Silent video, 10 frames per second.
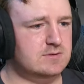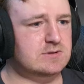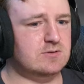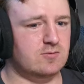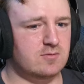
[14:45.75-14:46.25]

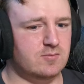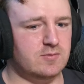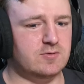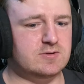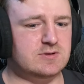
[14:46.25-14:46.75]
Storm
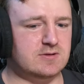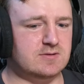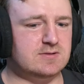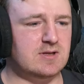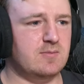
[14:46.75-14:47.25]

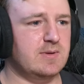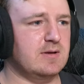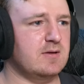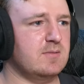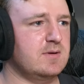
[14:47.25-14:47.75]
Roosters. That'll be a
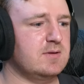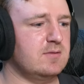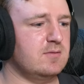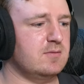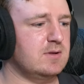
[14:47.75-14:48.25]
good one,
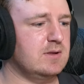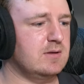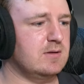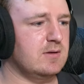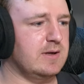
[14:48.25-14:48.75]
too.
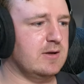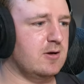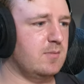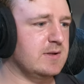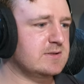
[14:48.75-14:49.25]
Holy. Alright,
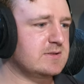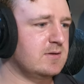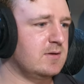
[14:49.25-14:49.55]
comments.